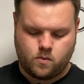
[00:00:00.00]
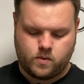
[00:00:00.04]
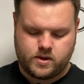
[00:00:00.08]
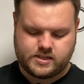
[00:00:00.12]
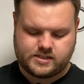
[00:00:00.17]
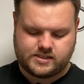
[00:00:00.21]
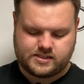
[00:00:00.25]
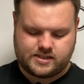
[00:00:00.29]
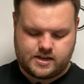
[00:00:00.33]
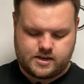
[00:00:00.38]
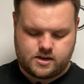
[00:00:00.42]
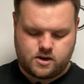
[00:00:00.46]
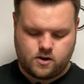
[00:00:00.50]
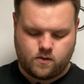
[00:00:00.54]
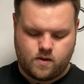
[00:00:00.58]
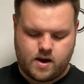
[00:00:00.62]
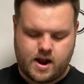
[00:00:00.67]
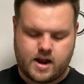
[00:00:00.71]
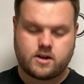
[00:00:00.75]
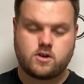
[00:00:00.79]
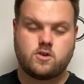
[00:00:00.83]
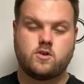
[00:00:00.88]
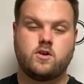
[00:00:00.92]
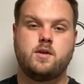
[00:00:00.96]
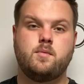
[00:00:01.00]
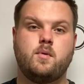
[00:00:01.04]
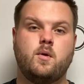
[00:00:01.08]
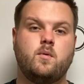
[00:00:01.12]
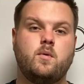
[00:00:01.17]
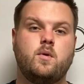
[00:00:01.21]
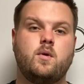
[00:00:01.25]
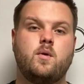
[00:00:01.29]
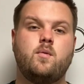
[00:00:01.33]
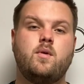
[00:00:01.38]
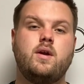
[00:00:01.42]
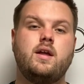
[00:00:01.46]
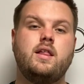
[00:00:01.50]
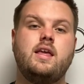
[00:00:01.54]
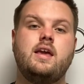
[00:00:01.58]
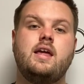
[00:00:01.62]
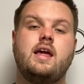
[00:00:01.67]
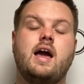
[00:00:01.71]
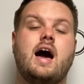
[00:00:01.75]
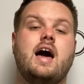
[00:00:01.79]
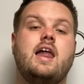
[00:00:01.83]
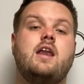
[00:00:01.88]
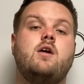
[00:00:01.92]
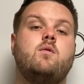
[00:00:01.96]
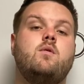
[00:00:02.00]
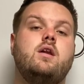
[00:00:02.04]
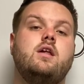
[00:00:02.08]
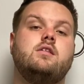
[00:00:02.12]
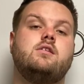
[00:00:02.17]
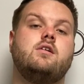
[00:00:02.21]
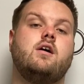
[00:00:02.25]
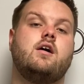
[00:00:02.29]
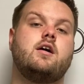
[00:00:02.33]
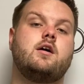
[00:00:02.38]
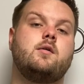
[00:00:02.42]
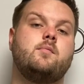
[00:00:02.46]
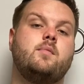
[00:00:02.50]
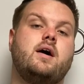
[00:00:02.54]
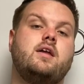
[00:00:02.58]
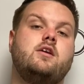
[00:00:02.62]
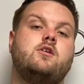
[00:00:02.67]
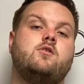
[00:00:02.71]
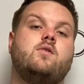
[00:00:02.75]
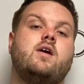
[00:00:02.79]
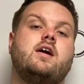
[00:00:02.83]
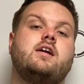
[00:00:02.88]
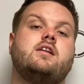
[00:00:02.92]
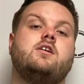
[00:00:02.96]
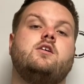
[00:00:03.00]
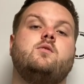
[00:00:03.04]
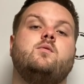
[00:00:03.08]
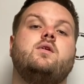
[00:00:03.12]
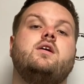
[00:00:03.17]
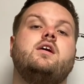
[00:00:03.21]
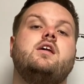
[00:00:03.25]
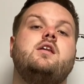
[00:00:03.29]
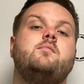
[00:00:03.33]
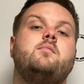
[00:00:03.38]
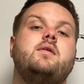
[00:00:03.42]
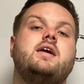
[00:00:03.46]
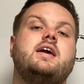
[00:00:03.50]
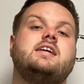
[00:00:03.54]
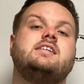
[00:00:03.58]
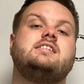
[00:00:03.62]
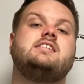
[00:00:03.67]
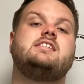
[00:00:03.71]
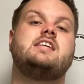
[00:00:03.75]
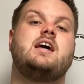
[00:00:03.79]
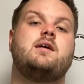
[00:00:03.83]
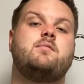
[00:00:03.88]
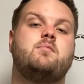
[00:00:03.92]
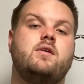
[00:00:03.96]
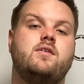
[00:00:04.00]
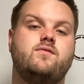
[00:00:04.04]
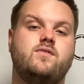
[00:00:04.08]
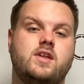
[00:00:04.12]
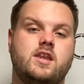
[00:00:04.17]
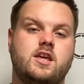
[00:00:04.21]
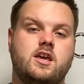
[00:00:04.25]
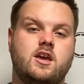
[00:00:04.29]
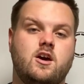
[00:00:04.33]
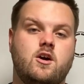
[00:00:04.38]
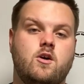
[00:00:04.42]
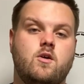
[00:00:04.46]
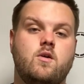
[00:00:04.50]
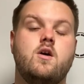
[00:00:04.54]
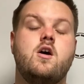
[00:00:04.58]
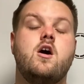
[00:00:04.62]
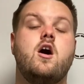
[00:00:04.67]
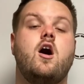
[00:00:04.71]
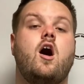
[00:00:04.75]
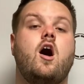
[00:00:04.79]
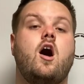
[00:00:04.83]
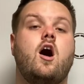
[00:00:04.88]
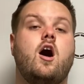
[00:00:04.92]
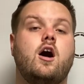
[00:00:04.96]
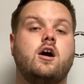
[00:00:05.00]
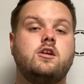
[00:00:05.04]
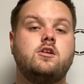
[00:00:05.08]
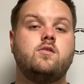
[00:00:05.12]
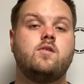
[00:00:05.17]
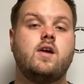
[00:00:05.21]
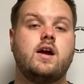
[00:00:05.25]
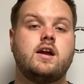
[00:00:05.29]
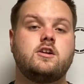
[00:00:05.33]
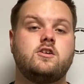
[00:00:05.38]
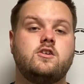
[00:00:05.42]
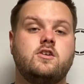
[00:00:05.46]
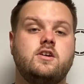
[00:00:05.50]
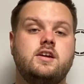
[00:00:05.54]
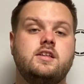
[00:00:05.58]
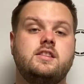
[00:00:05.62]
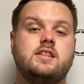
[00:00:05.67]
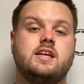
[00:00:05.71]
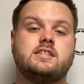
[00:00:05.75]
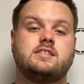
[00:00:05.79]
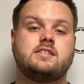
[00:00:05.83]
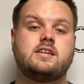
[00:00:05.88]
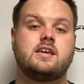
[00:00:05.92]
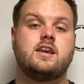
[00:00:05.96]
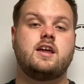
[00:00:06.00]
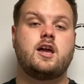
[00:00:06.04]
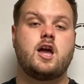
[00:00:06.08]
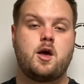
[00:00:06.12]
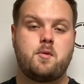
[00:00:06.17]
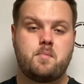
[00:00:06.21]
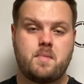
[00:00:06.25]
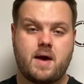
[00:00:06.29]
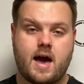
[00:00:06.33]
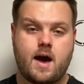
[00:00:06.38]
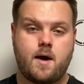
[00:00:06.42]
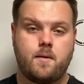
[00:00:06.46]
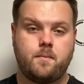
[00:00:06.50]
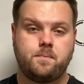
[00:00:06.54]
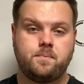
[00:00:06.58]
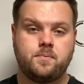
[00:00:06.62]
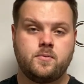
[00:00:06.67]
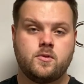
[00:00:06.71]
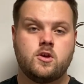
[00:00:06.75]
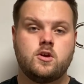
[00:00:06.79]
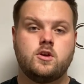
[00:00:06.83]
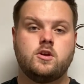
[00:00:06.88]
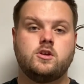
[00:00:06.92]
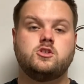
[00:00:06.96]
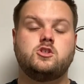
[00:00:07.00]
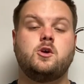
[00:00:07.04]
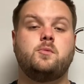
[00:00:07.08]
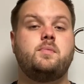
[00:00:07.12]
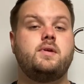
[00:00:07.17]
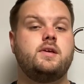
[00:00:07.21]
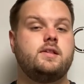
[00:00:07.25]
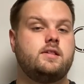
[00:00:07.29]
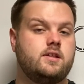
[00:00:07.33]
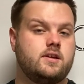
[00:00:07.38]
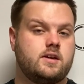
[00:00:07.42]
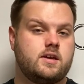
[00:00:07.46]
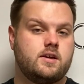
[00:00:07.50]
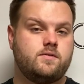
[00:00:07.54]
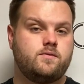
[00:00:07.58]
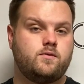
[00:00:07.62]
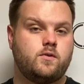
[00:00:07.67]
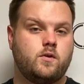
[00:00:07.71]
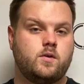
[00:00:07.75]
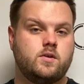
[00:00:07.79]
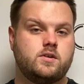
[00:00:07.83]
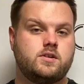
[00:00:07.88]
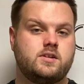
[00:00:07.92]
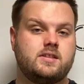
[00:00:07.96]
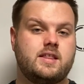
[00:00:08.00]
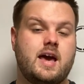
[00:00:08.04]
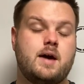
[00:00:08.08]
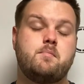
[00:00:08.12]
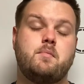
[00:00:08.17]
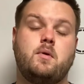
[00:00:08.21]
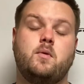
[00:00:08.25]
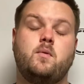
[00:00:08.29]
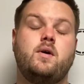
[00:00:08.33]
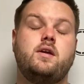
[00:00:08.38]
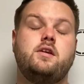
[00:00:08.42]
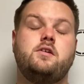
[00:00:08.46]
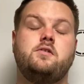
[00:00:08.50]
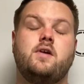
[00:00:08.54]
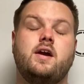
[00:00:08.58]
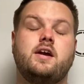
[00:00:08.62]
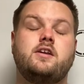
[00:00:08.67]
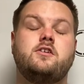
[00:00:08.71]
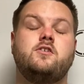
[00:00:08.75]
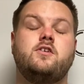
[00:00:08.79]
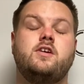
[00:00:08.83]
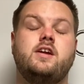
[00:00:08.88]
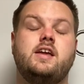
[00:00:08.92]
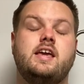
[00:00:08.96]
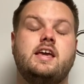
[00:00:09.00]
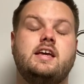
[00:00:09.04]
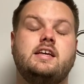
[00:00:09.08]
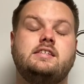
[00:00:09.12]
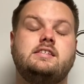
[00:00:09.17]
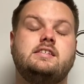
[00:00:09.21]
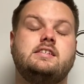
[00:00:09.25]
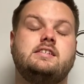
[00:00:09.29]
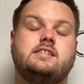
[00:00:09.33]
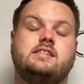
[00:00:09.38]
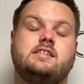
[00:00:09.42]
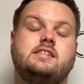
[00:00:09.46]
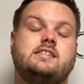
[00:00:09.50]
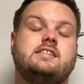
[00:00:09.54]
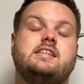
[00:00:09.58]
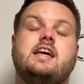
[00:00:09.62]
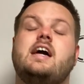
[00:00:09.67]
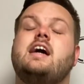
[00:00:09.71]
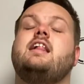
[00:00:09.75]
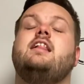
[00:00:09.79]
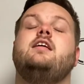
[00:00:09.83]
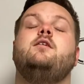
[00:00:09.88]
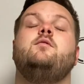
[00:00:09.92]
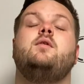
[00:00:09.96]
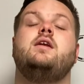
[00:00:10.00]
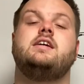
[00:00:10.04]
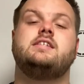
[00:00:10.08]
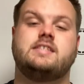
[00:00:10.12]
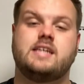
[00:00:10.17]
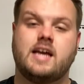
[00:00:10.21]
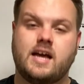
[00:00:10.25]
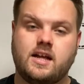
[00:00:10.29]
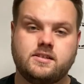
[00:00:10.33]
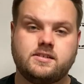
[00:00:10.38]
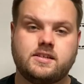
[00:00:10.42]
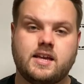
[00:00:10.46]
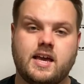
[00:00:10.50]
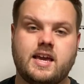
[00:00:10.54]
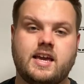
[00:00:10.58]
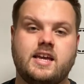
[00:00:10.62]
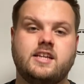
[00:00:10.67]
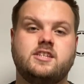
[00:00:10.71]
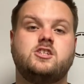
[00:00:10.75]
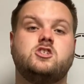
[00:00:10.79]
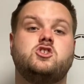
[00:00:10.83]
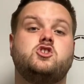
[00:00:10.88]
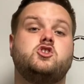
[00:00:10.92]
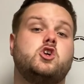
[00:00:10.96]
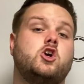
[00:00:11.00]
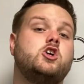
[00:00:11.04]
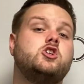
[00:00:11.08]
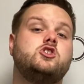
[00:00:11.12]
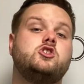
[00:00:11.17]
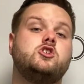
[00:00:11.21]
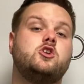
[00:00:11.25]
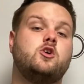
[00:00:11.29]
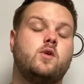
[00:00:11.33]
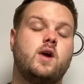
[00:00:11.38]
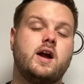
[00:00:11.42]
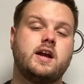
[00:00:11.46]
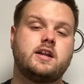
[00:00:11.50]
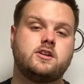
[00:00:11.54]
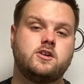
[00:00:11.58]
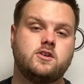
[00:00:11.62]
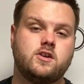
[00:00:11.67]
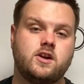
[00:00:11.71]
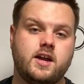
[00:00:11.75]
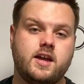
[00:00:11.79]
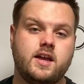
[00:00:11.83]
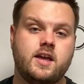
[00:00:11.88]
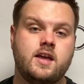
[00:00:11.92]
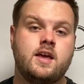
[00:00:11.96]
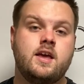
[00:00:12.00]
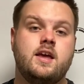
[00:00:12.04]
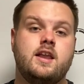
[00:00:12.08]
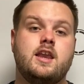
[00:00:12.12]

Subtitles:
We see directory, but I don't want to talk about directory. We're going to make a separate video on directory that's going to come out. So be looking forward to that. But what directory is exactly what it sounds like. It's a church directory.